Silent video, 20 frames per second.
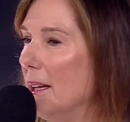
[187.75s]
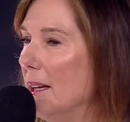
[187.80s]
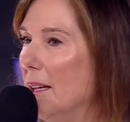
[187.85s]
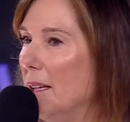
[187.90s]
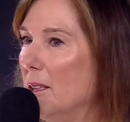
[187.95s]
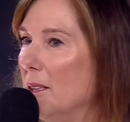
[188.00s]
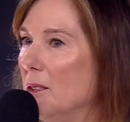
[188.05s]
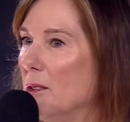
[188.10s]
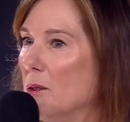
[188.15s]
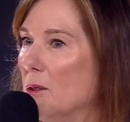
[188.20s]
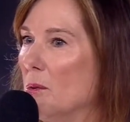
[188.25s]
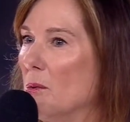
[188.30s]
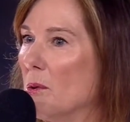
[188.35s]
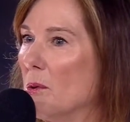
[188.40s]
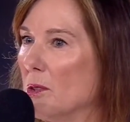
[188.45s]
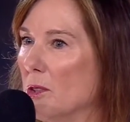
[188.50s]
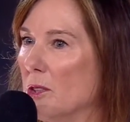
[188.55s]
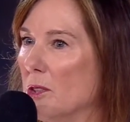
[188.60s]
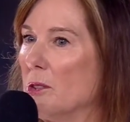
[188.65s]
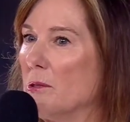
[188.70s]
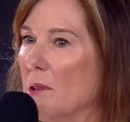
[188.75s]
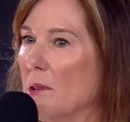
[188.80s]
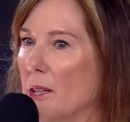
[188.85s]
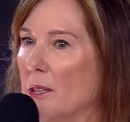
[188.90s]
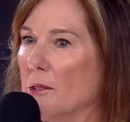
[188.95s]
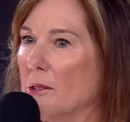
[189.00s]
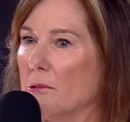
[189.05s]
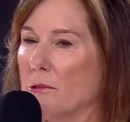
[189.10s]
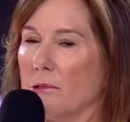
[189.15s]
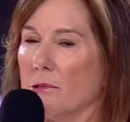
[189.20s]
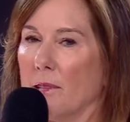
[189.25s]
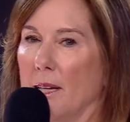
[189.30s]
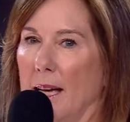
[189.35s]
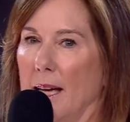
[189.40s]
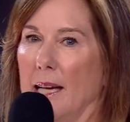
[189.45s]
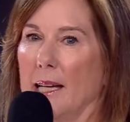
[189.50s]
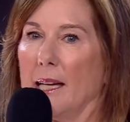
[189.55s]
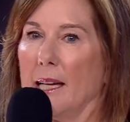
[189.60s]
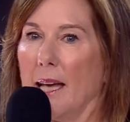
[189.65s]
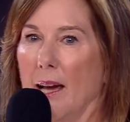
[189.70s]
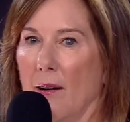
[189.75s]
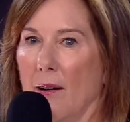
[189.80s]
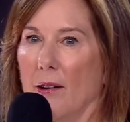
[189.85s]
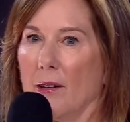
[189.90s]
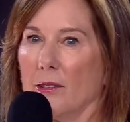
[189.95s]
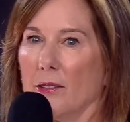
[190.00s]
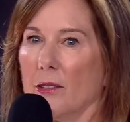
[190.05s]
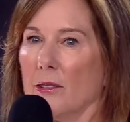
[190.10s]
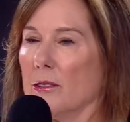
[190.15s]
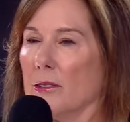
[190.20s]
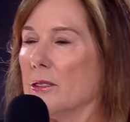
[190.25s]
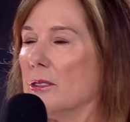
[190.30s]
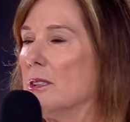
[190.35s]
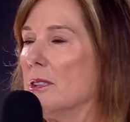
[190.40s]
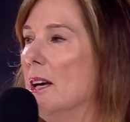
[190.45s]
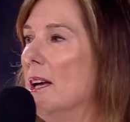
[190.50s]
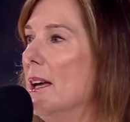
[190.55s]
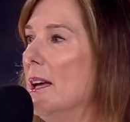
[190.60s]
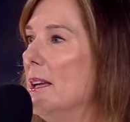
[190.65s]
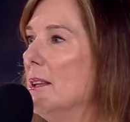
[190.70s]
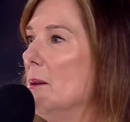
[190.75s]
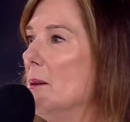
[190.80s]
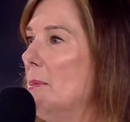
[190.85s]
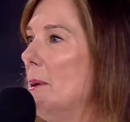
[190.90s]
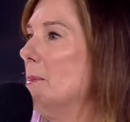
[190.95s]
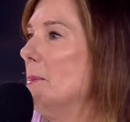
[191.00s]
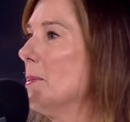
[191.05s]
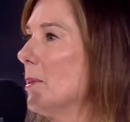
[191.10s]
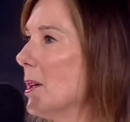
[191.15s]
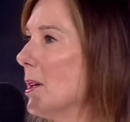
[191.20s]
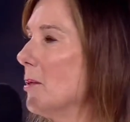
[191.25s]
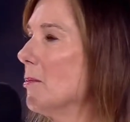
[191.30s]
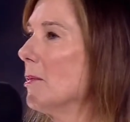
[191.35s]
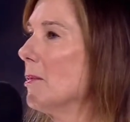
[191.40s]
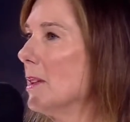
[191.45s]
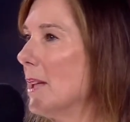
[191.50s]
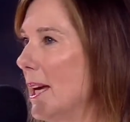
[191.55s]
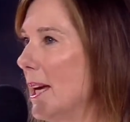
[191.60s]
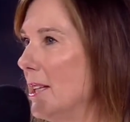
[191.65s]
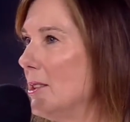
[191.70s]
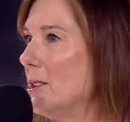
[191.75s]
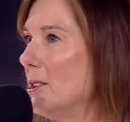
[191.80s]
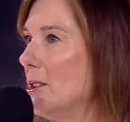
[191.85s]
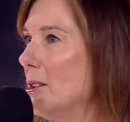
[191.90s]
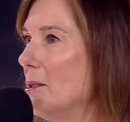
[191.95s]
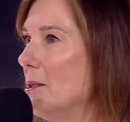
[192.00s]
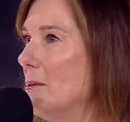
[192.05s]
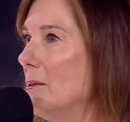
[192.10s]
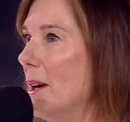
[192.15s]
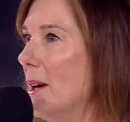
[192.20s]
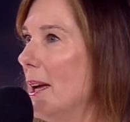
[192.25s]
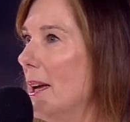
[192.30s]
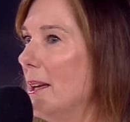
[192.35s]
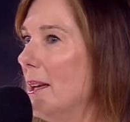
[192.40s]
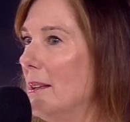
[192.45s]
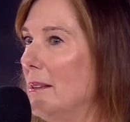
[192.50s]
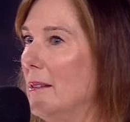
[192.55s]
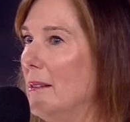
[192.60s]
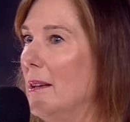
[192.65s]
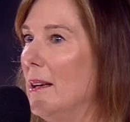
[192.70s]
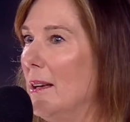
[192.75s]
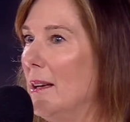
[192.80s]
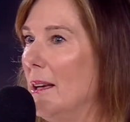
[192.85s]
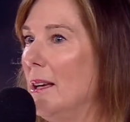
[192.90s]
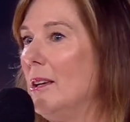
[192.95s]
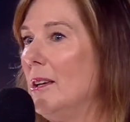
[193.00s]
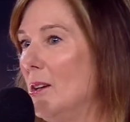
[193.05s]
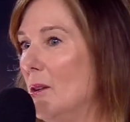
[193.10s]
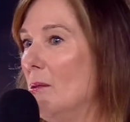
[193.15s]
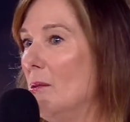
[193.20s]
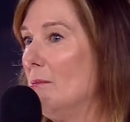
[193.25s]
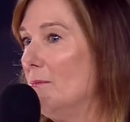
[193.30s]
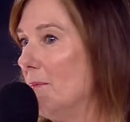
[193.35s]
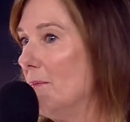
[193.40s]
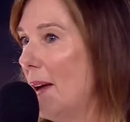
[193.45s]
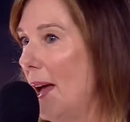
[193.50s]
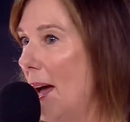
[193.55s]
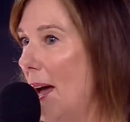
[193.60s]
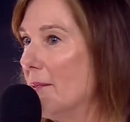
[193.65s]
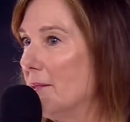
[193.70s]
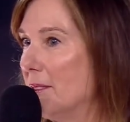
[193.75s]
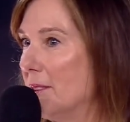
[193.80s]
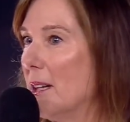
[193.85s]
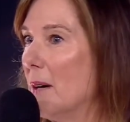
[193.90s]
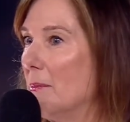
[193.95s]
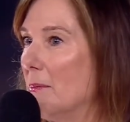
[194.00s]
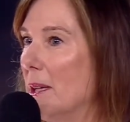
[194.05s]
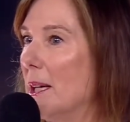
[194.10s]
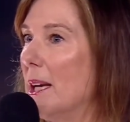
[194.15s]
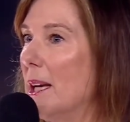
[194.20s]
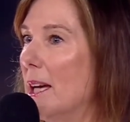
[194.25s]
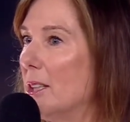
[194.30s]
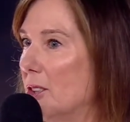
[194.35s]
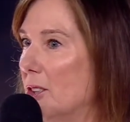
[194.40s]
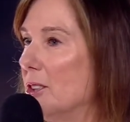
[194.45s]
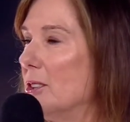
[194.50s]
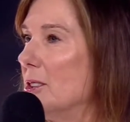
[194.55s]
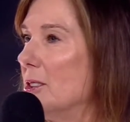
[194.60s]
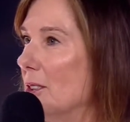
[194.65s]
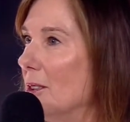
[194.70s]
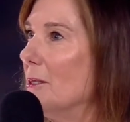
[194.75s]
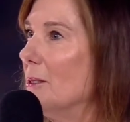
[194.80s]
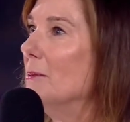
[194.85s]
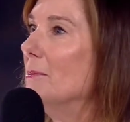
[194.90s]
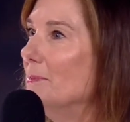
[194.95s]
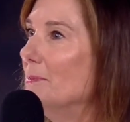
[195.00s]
is we're just trying to create characters that people can relate to and you have some connection to.